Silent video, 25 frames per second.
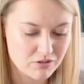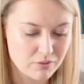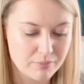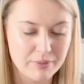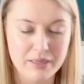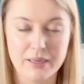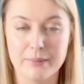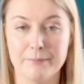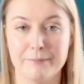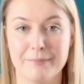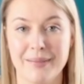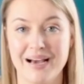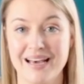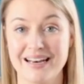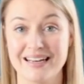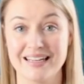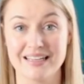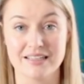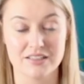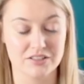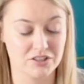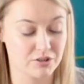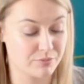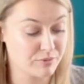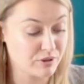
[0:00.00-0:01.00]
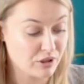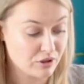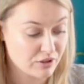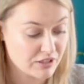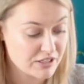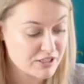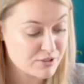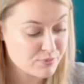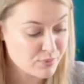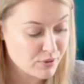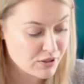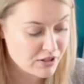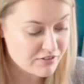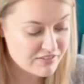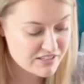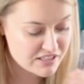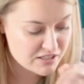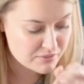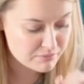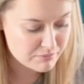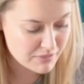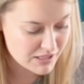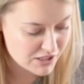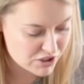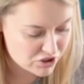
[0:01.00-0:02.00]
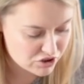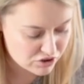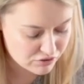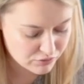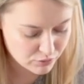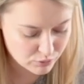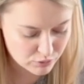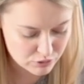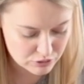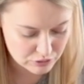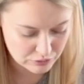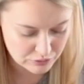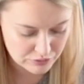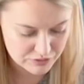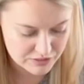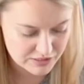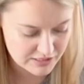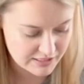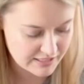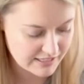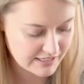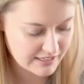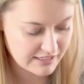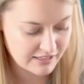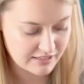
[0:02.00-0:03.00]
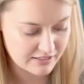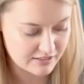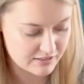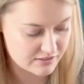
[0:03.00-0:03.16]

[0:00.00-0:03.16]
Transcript: are a bit manic, to be honest, but there is a mixture of all sorts in here.